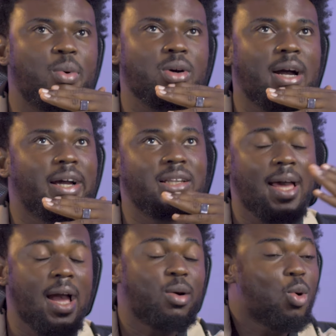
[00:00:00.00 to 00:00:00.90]
But
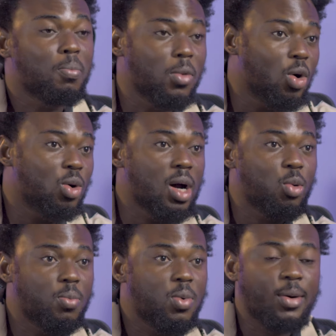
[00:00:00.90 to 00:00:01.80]
I, I, I want
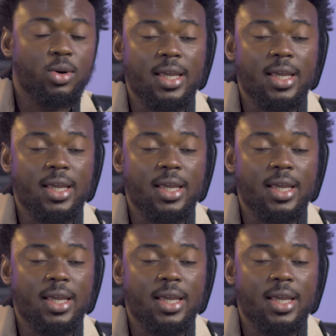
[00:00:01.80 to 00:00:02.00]
more. I want more.